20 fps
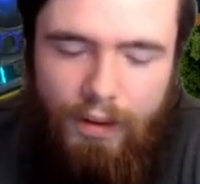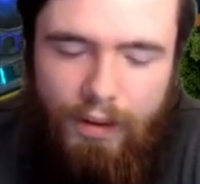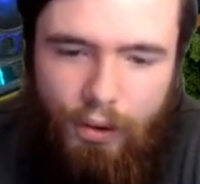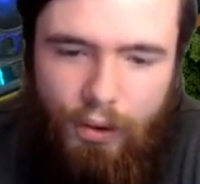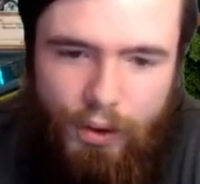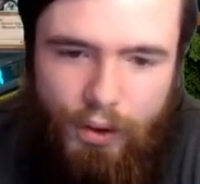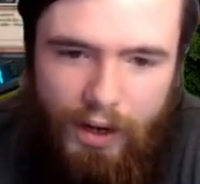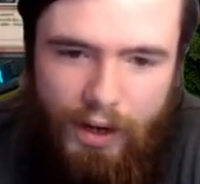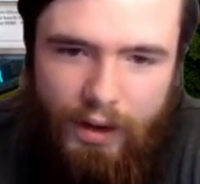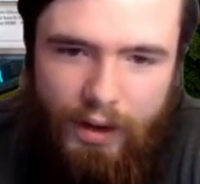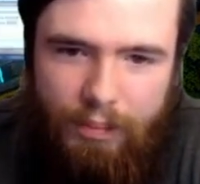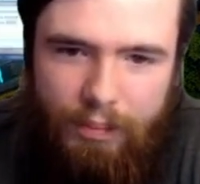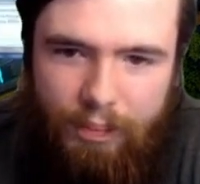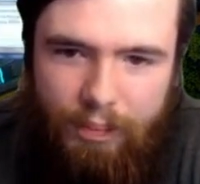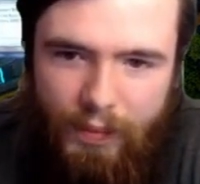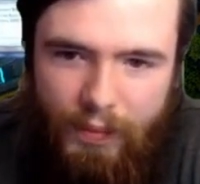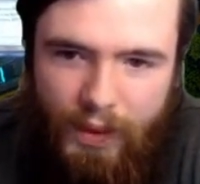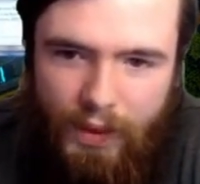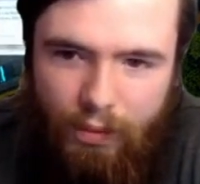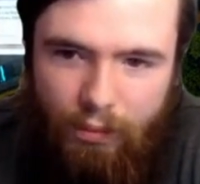Okay.
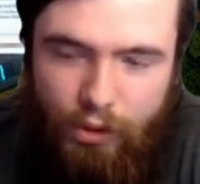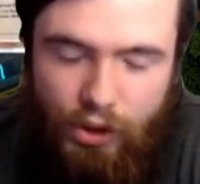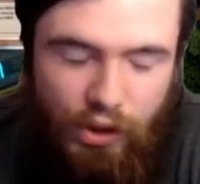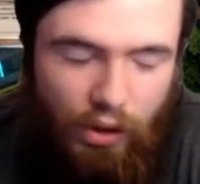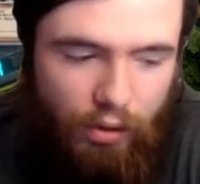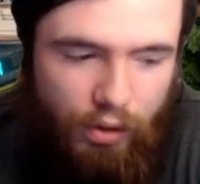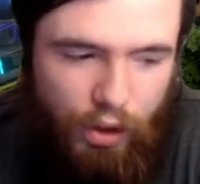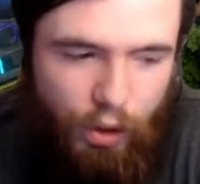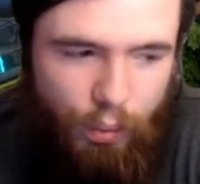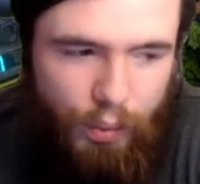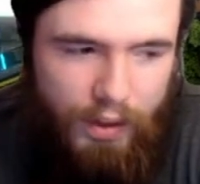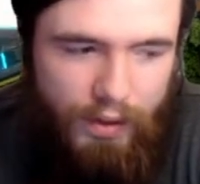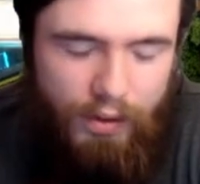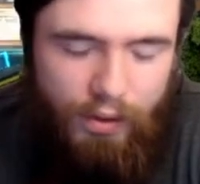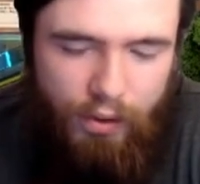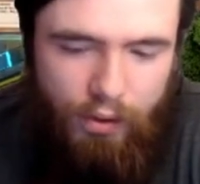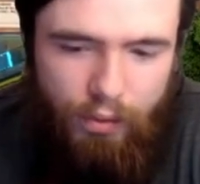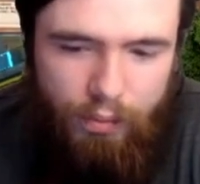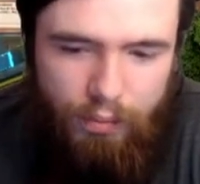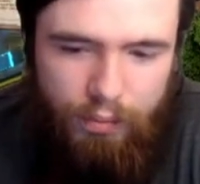We're still gonna win,
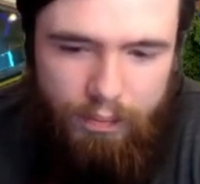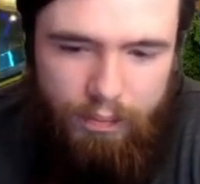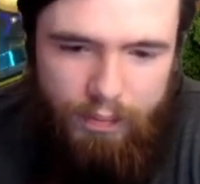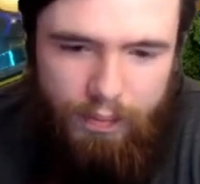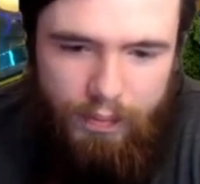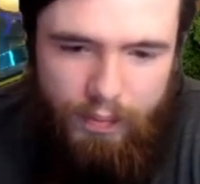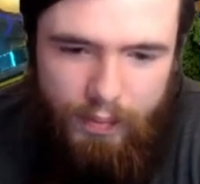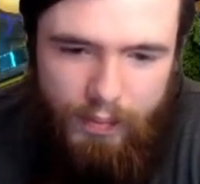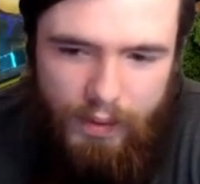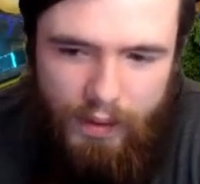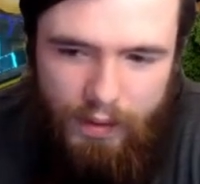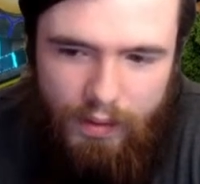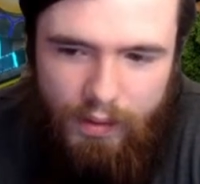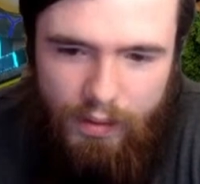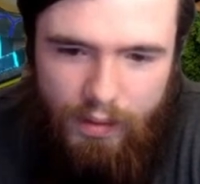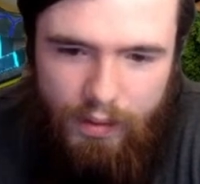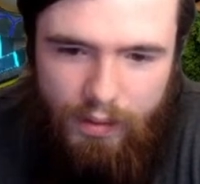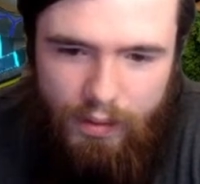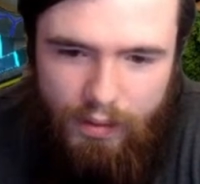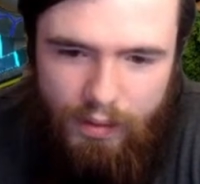though.
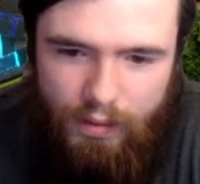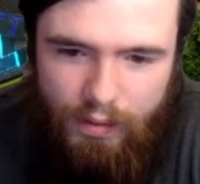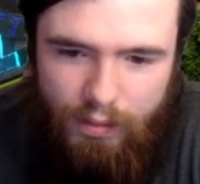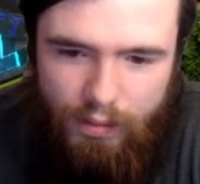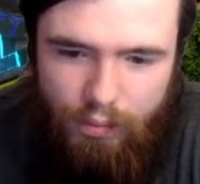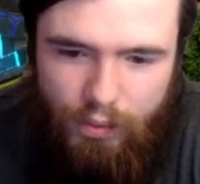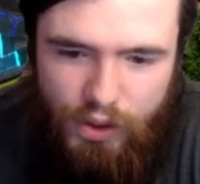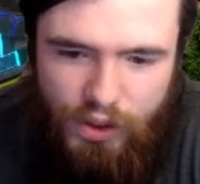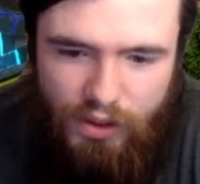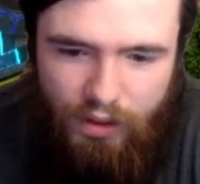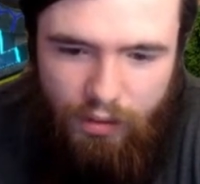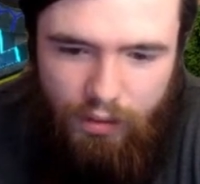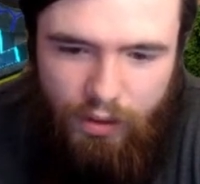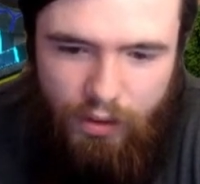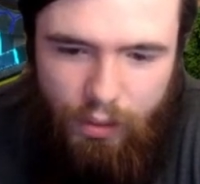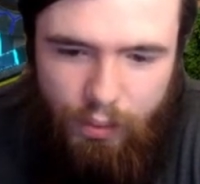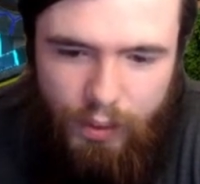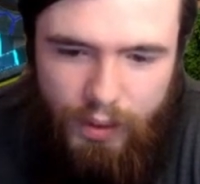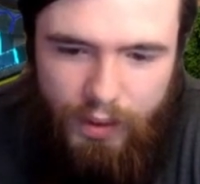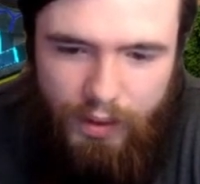We're still
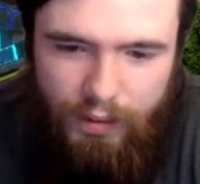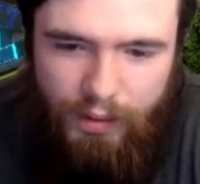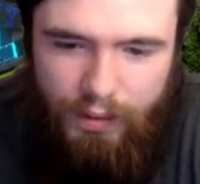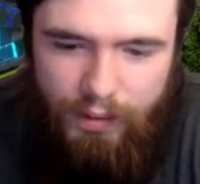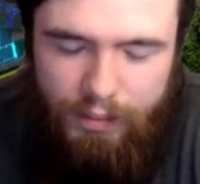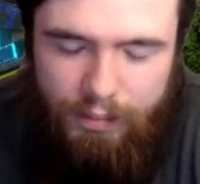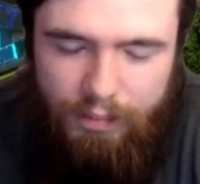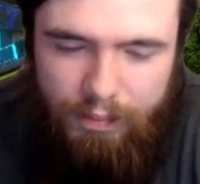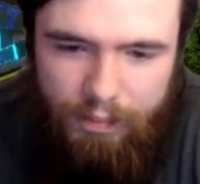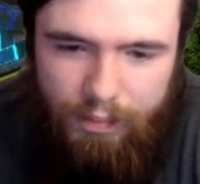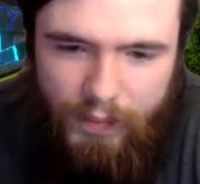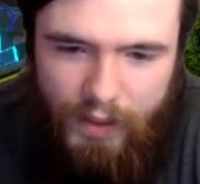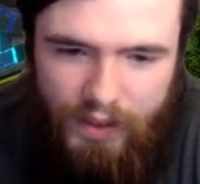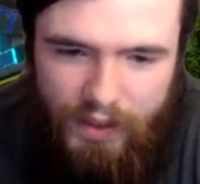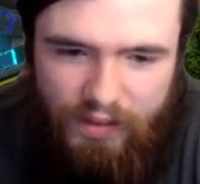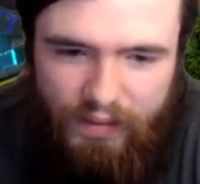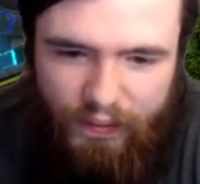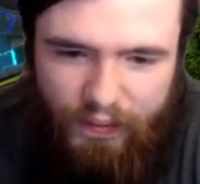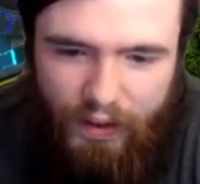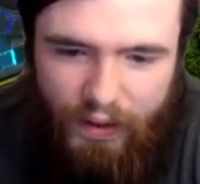gonna win.
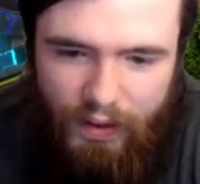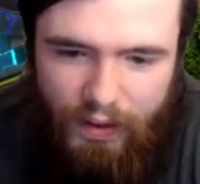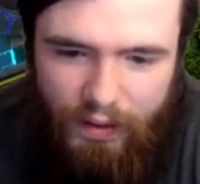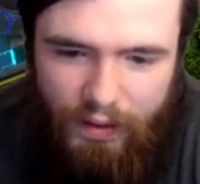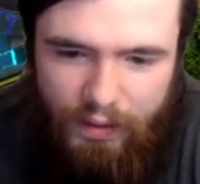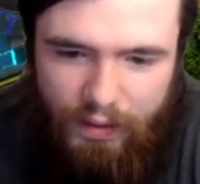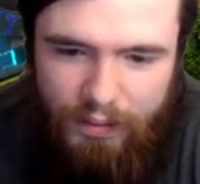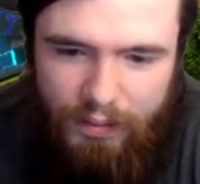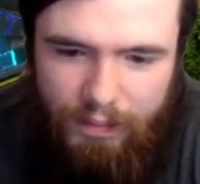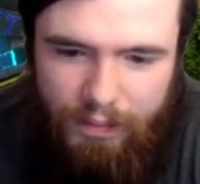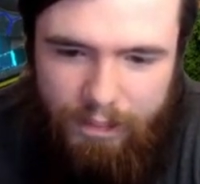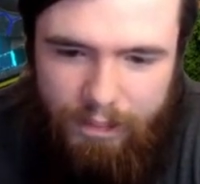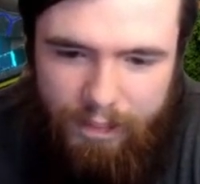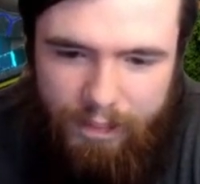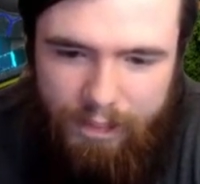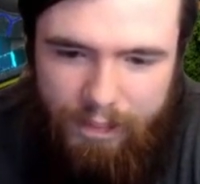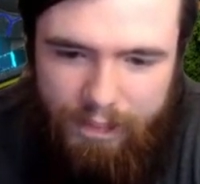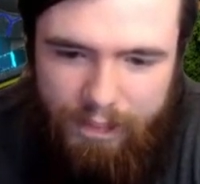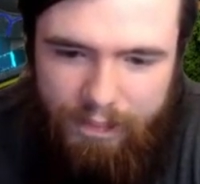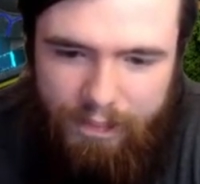It's fine.
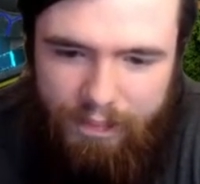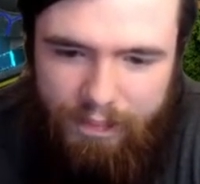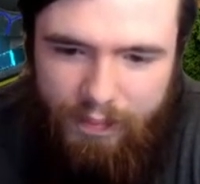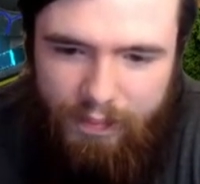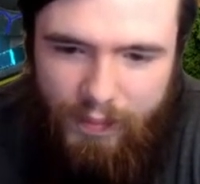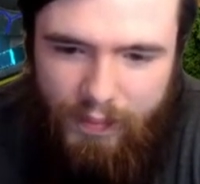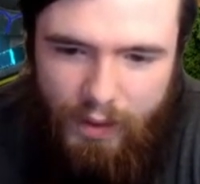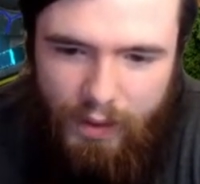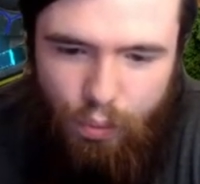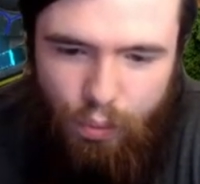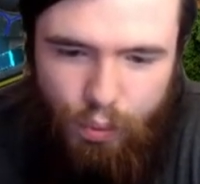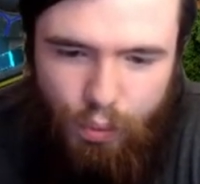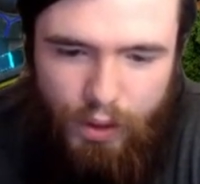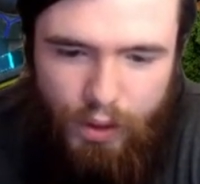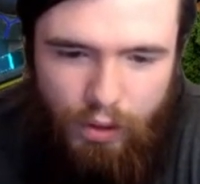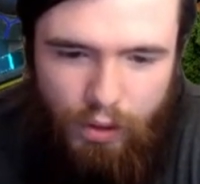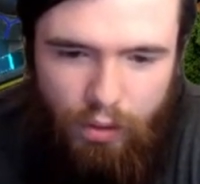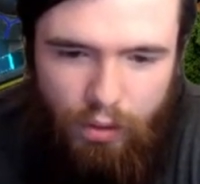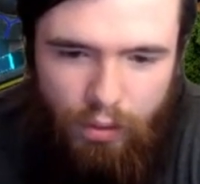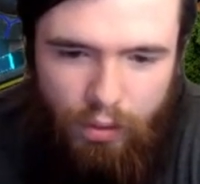So we're gonna
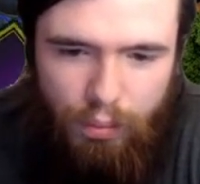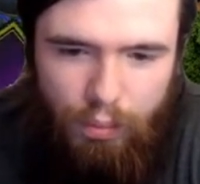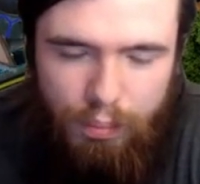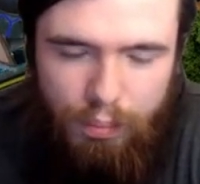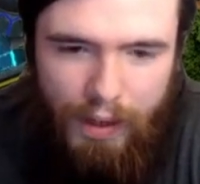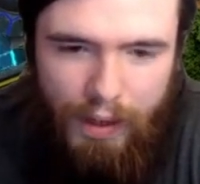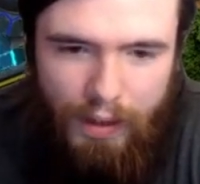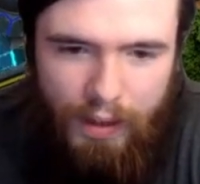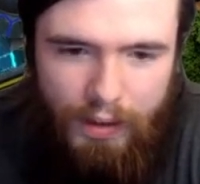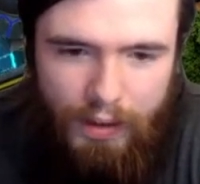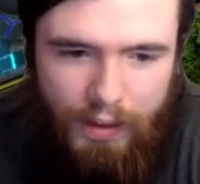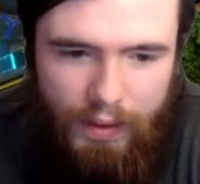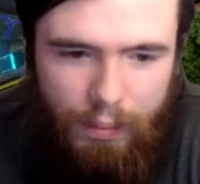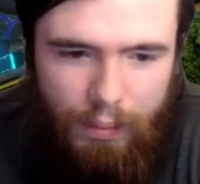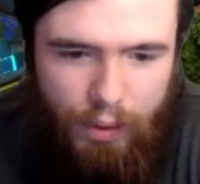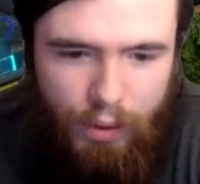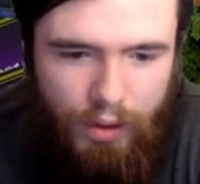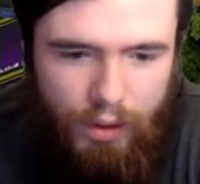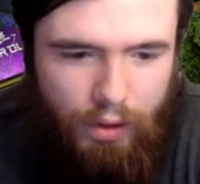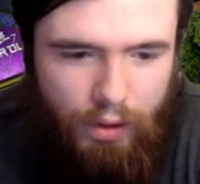go Mali, then
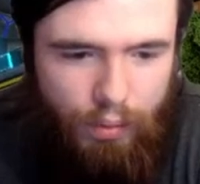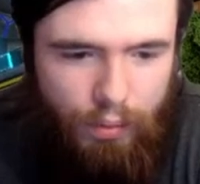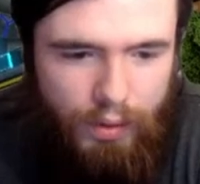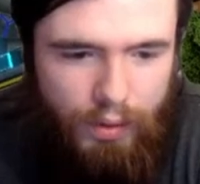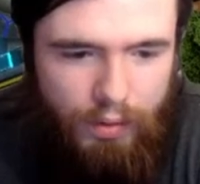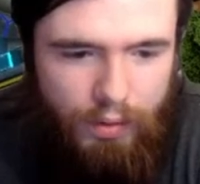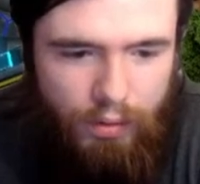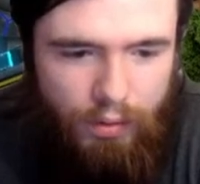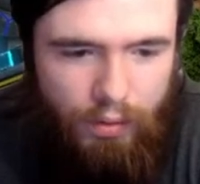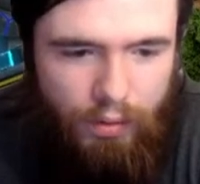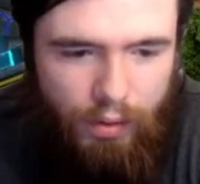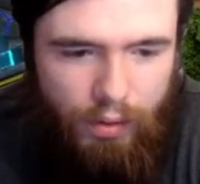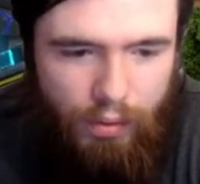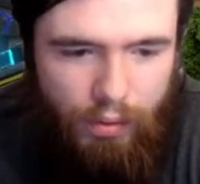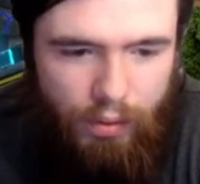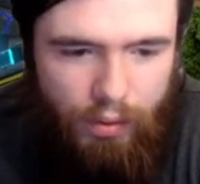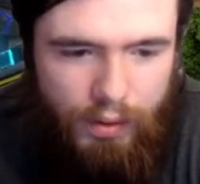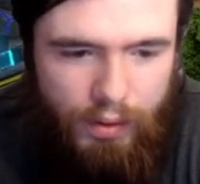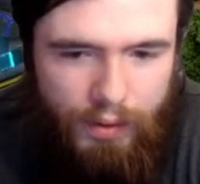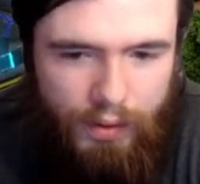we're gonna go into
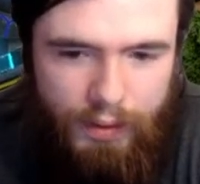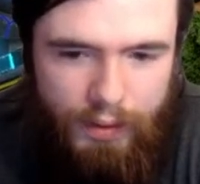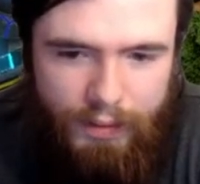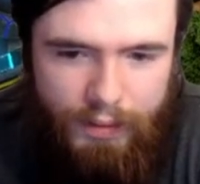Unicorn.